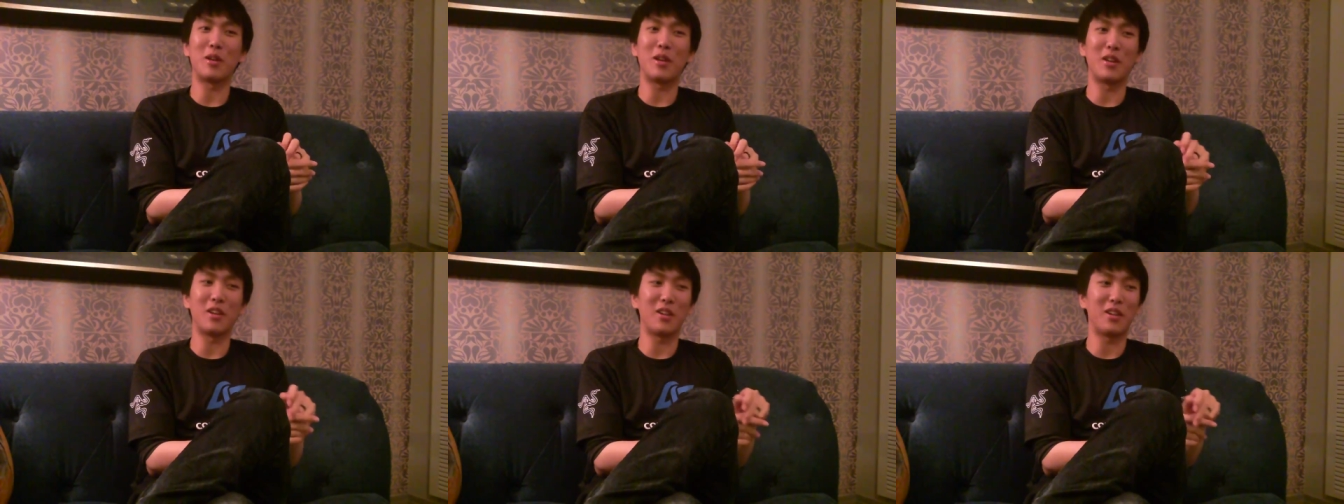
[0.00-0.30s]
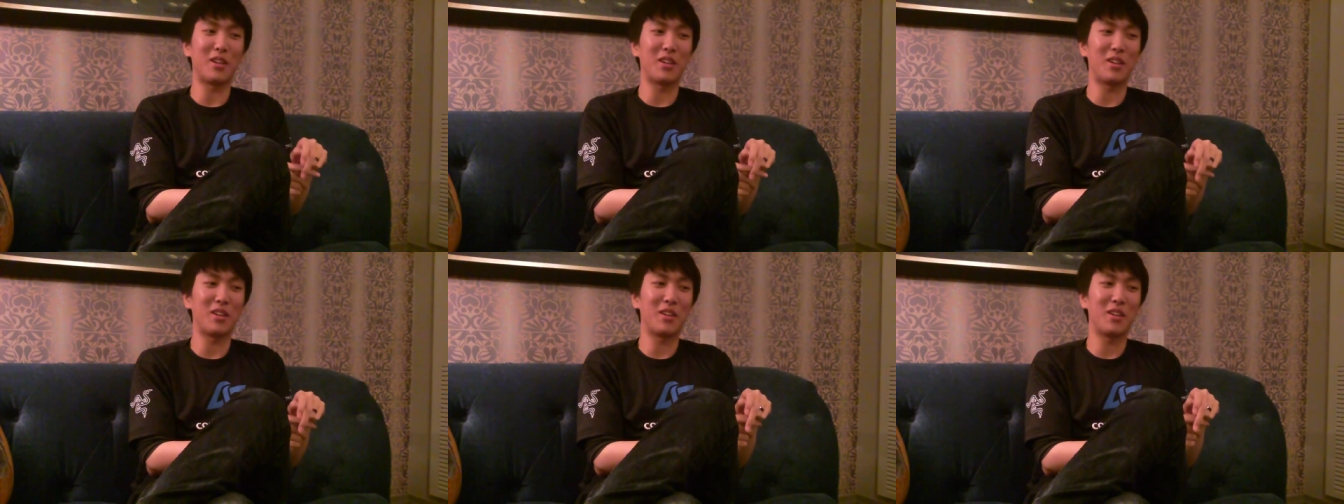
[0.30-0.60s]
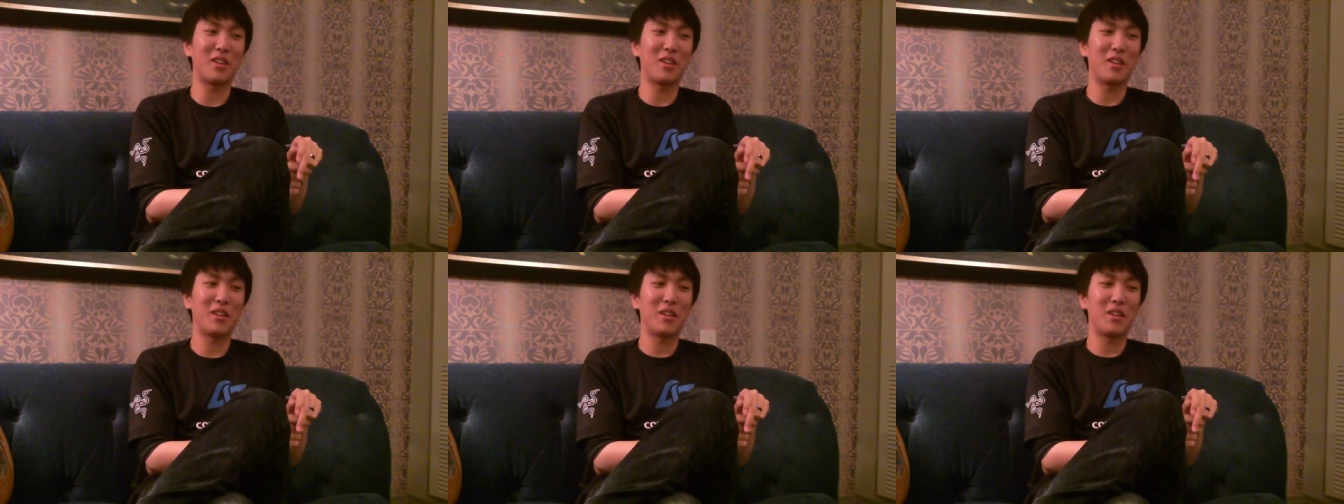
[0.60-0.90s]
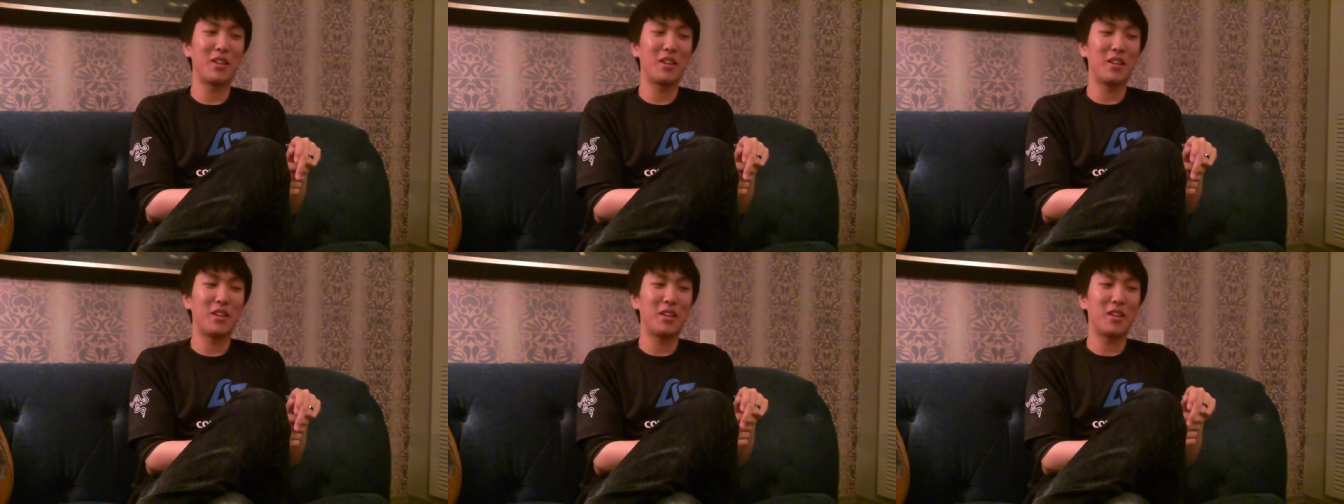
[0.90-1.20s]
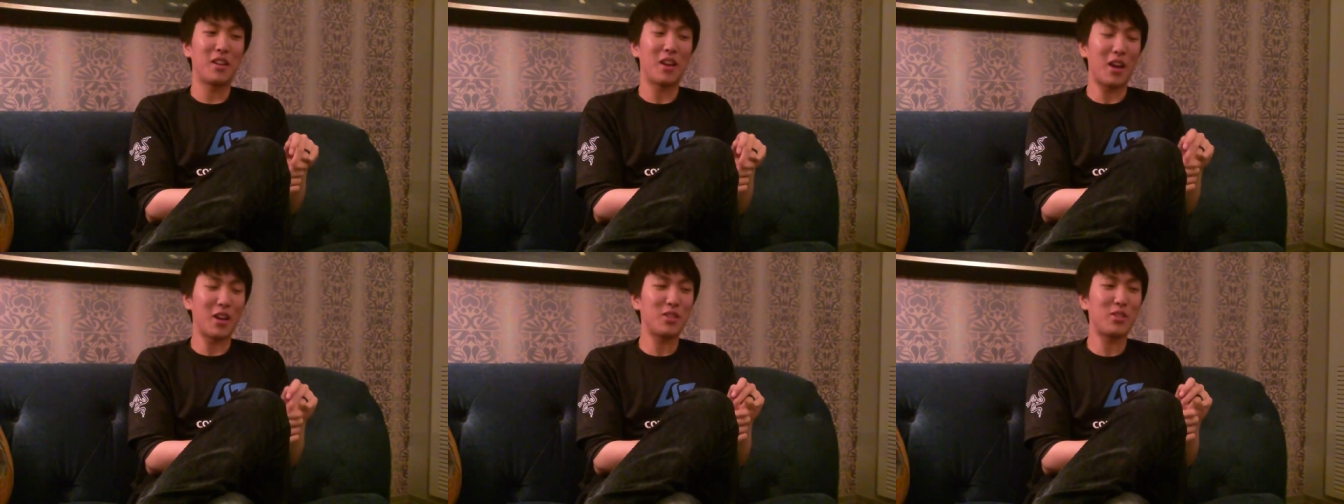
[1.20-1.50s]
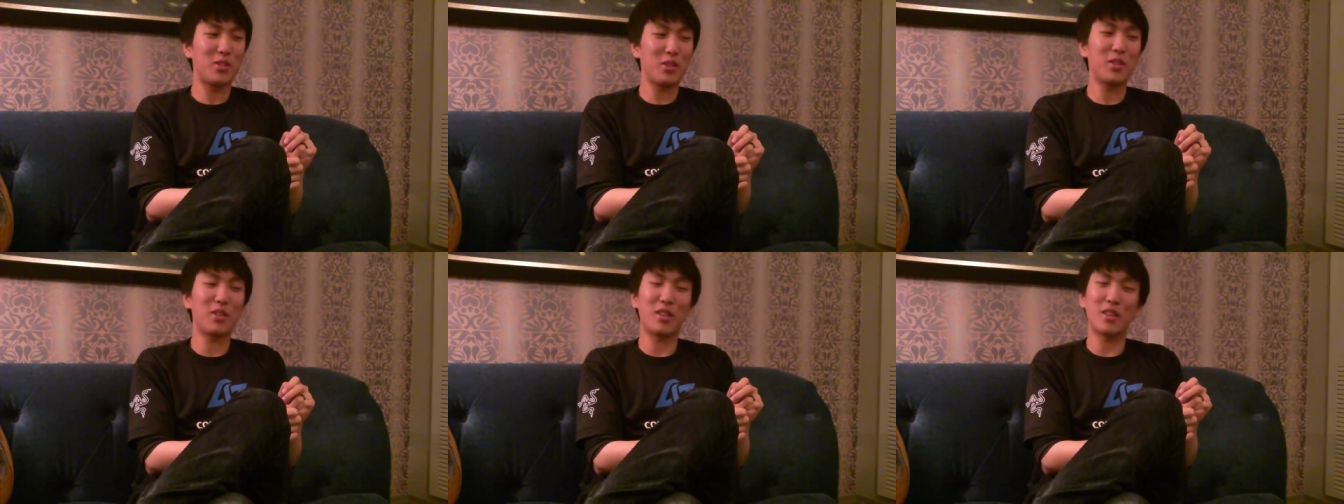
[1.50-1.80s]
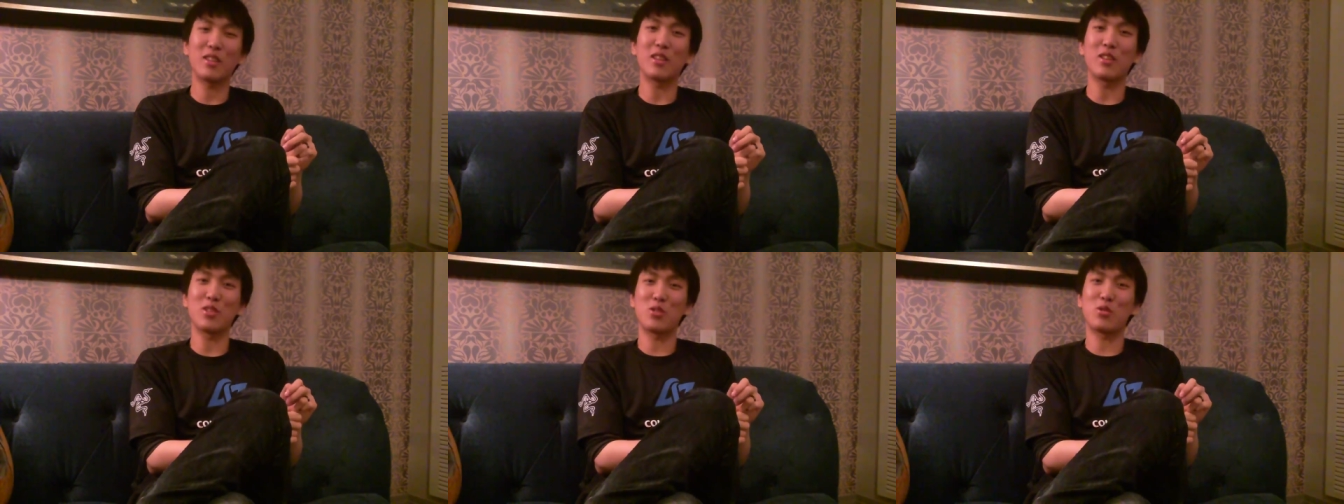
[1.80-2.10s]
I still
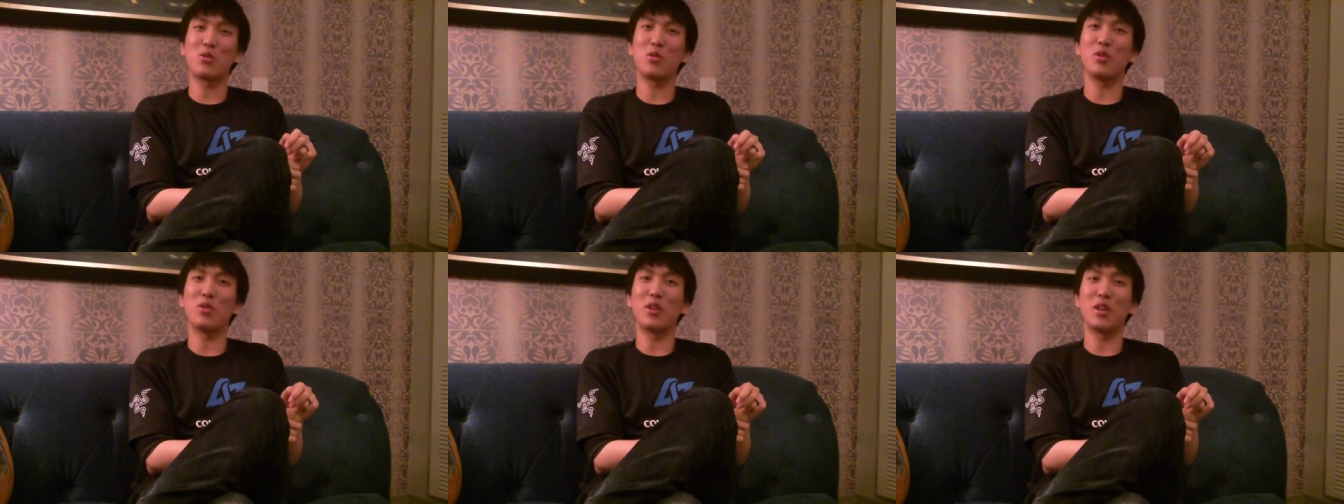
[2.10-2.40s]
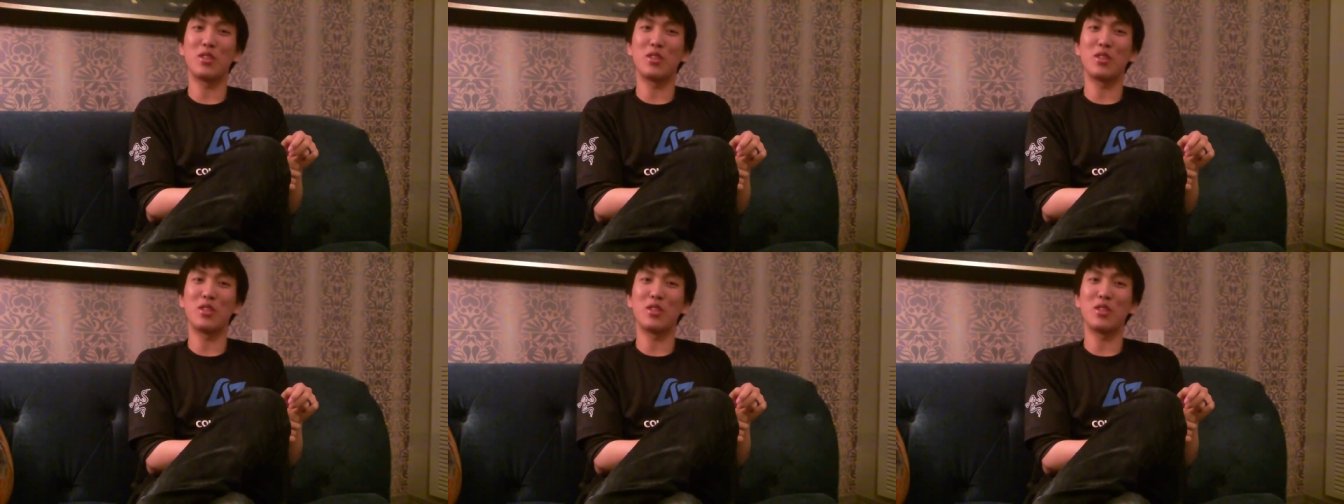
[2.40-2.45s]
think that's true.